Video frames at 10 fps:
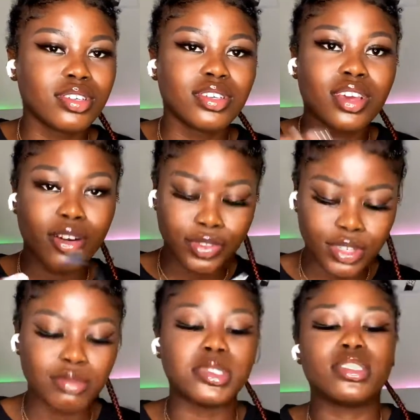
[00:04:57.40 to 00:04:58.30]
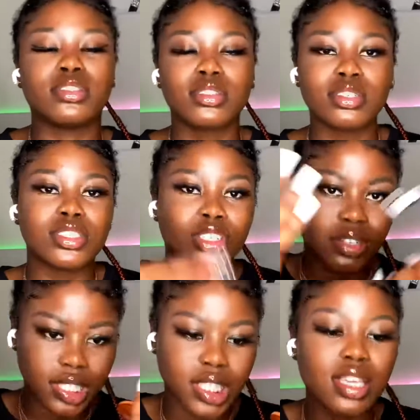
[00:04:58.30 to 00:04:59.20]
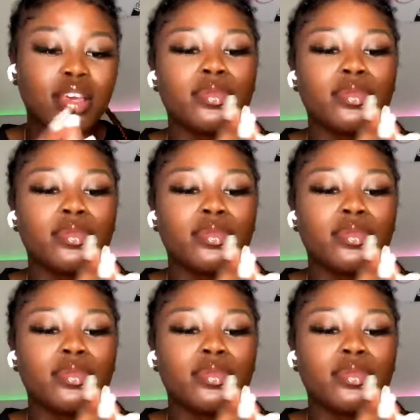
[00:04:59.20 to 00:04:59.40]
Y'all feel me, because y'all can see it.